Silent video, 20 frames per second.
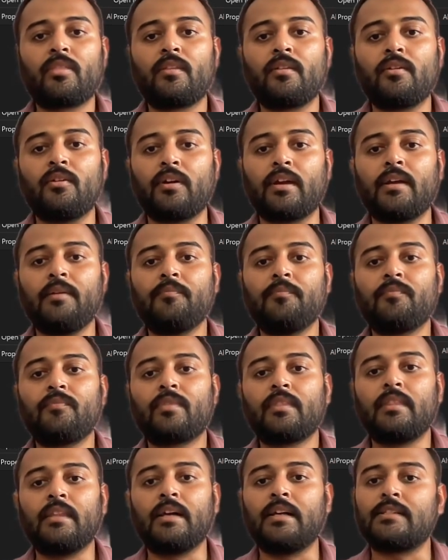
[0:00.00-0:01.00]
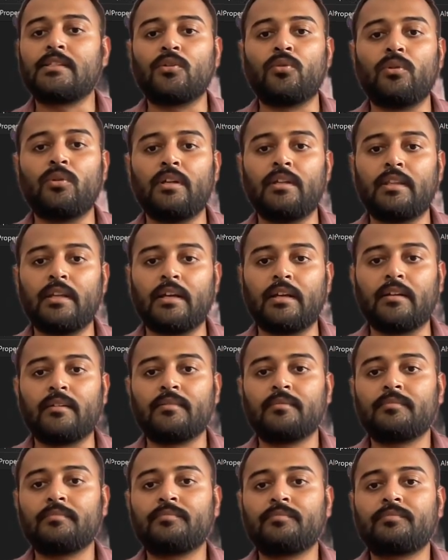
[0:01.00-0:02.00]
Okay, that's the only thing.
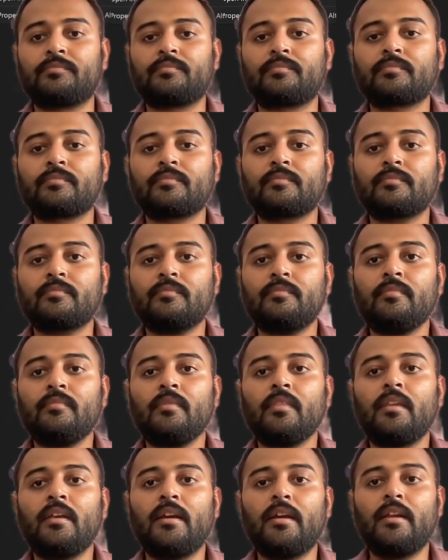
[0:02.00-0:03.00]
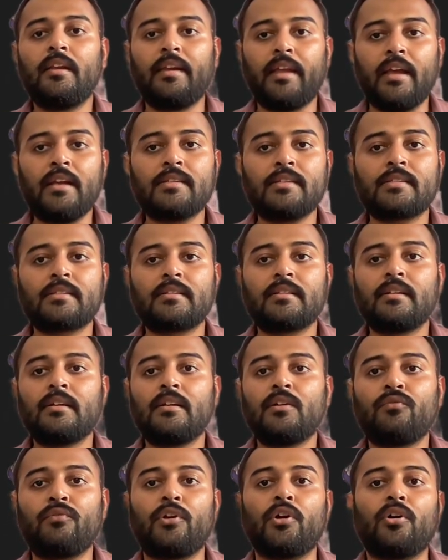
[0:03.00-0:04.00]
Next,
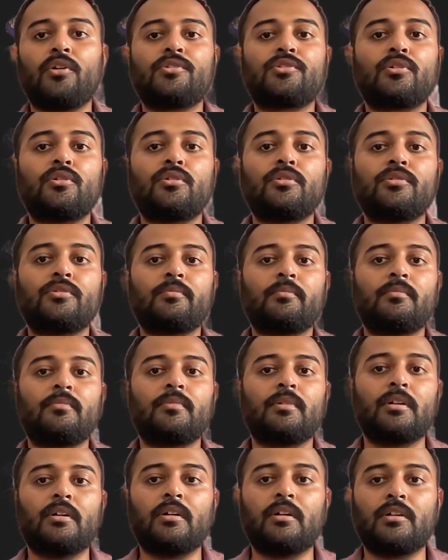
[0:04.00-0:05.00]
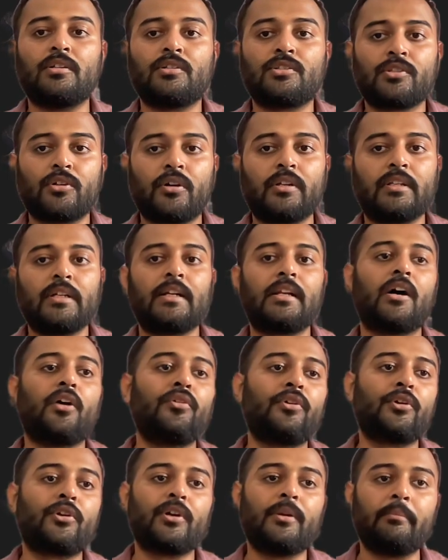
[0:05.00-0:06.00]
we also saw that how
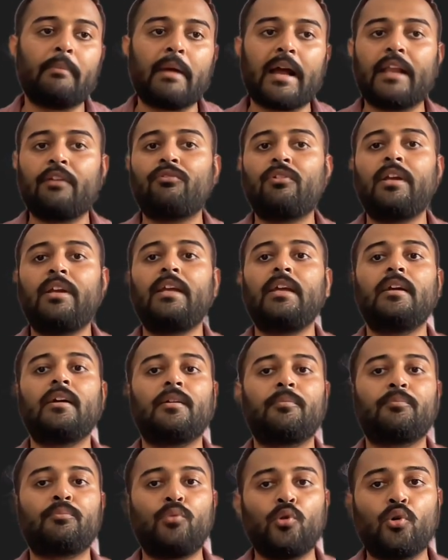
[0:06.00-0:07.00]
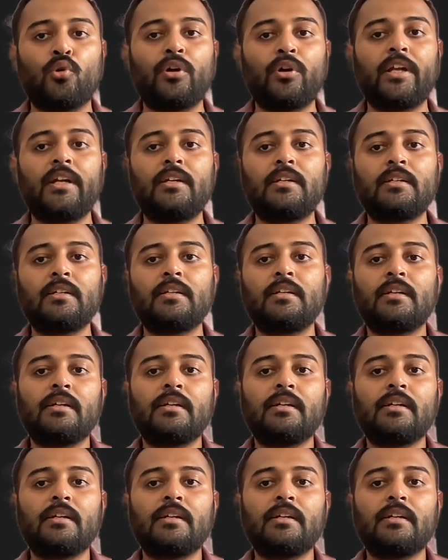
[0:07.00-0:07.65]
you can manually upload it